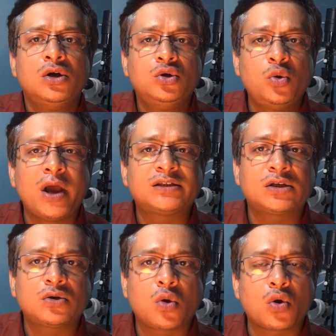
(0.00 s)
to
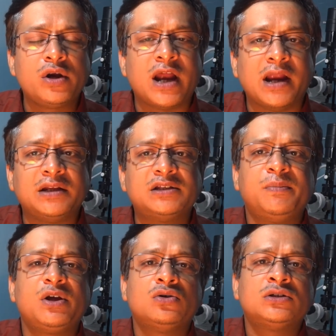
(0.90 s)
as choroiditis
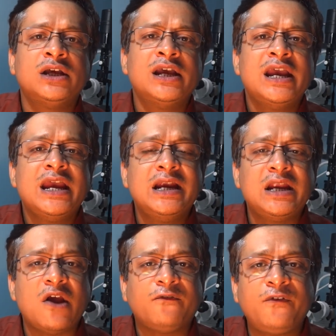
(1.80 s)
because
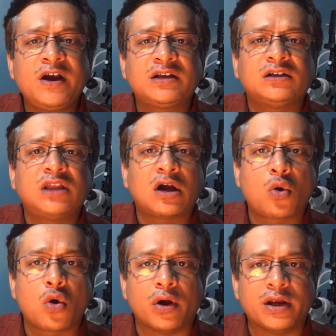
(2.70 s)
it affects the
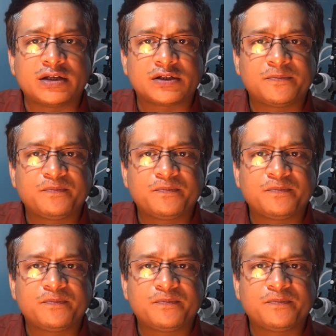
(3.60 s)
choroid.